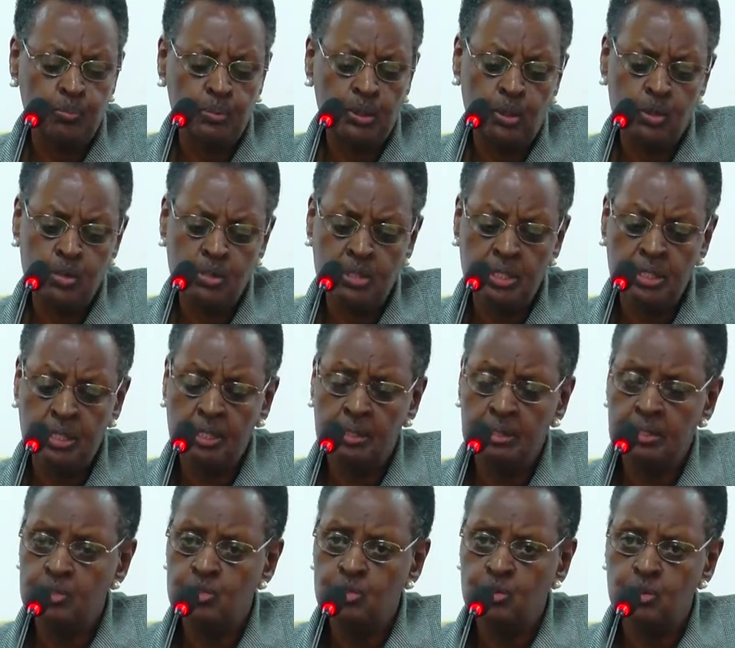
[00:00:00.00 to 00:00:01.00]
Because
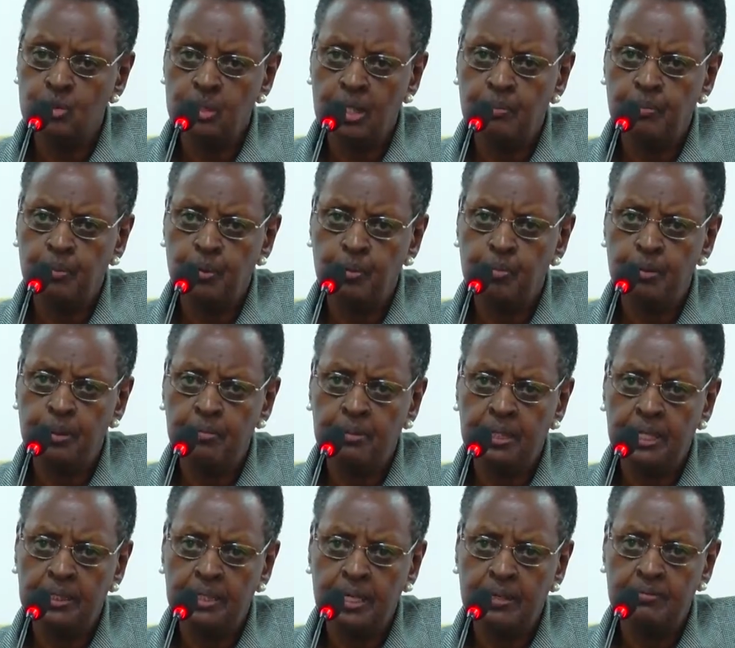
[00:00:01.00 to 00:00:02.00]
it's not a problem
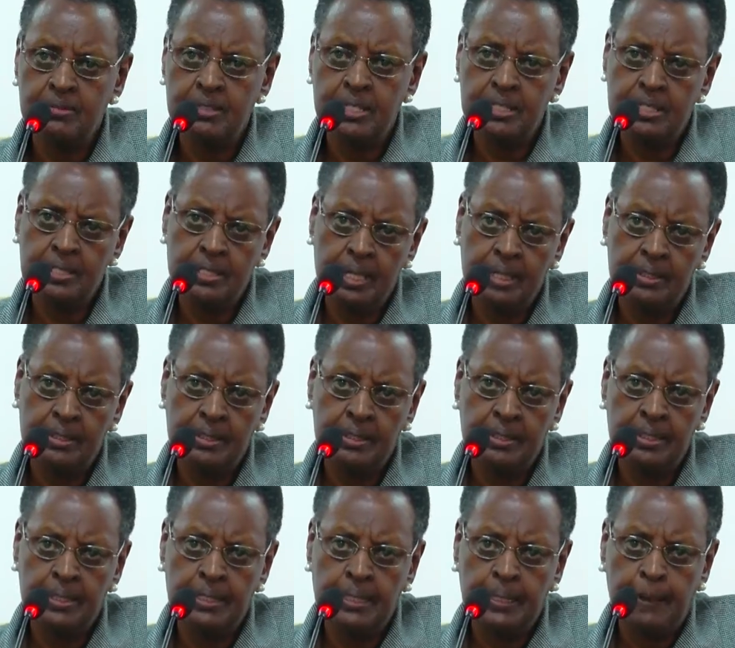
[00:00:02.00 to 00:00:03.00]
that have just
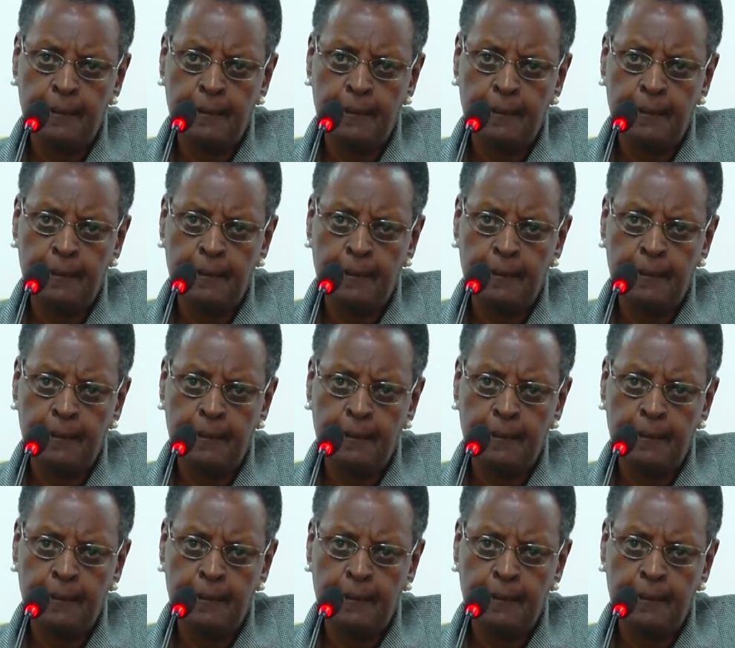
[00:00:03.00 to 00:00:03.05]
started.